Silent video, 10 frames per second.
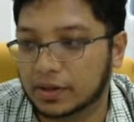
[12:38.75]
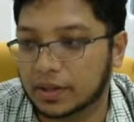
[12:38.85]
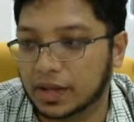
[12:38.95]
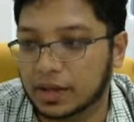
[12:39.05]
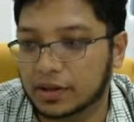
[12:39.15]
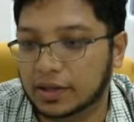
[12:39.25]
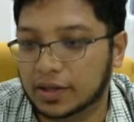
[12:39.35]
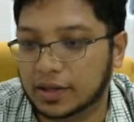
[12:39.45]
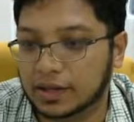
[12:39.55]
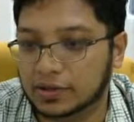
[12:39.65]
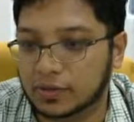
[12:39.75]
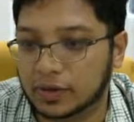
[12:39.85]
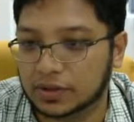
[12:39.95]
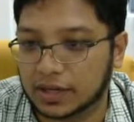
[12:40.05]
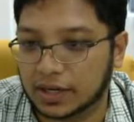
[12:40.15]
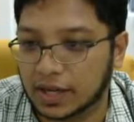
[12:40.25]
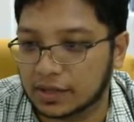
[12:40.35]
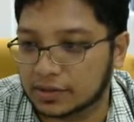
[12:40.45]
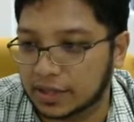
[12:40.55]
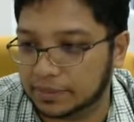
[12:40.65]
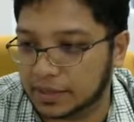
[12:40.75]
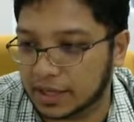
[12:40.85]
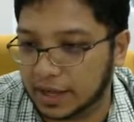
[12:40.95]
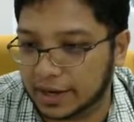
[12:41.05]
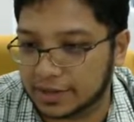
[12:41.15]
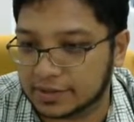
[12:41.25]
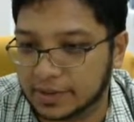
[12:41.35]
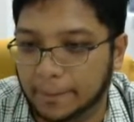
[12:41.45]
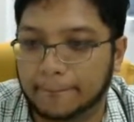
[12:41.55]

Okay, in case you want to conduct same thing like this.